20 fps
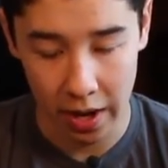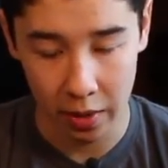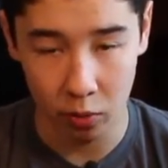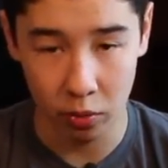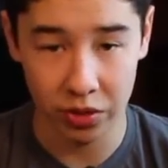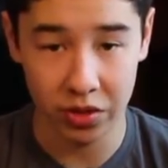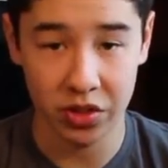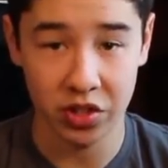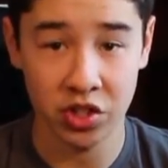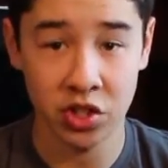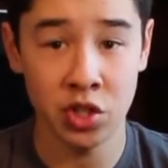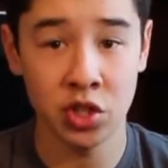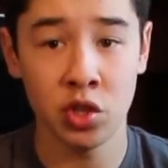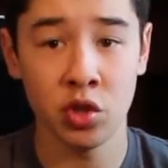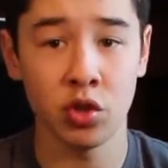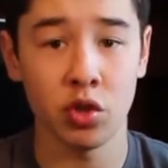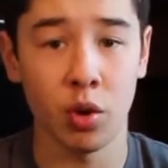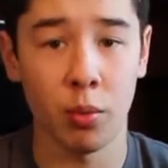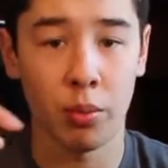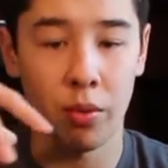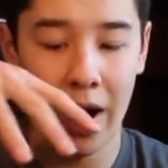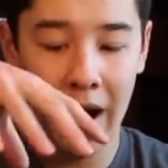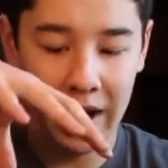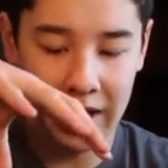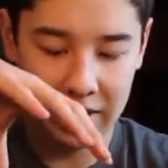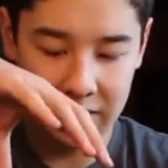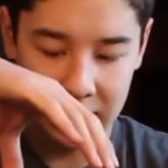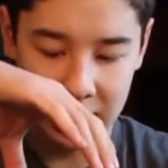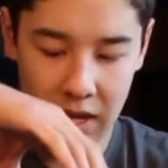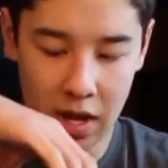with 2 little
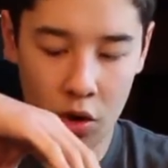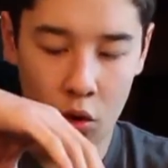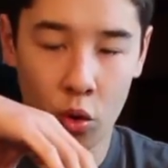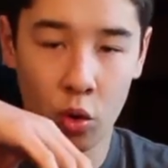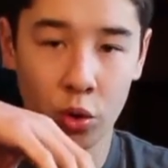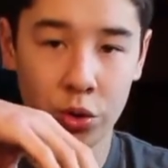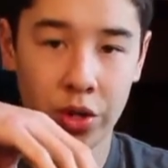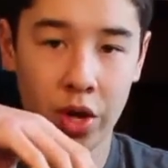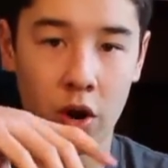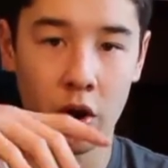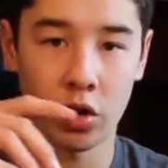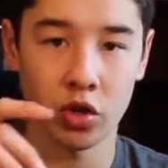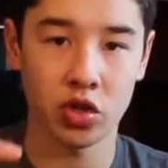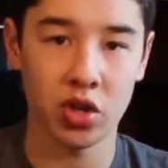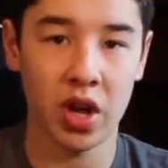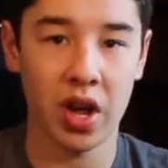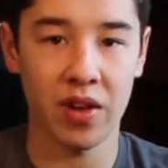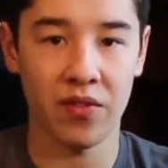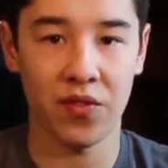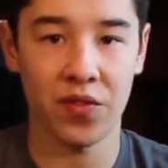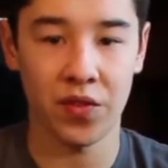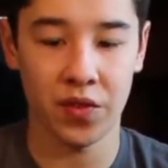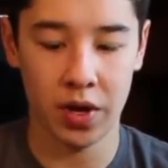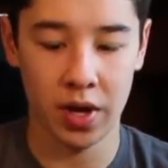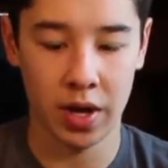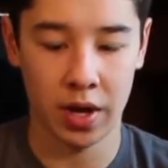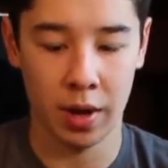brackets that hold the hard drive